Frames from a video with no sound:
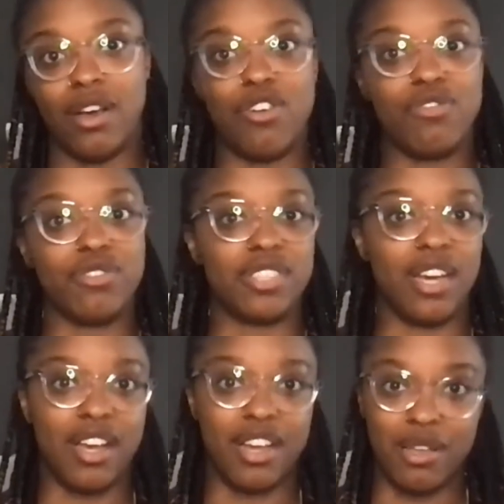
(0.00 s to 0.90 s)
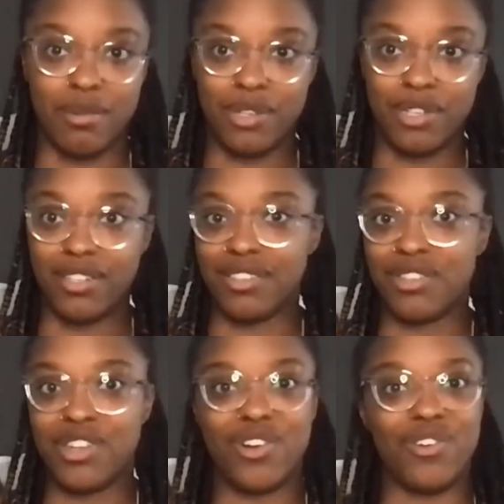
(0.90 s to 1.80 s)
Overtime and, you
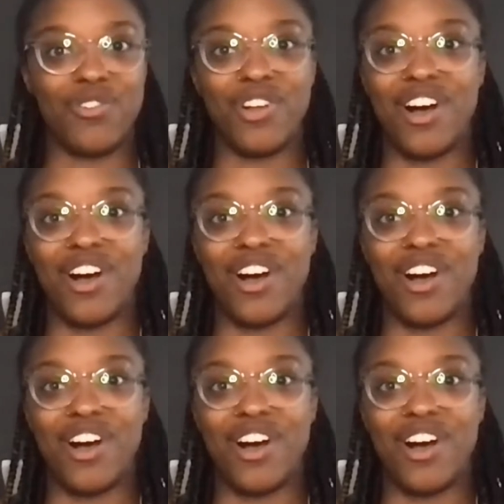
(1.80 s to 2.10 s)
know,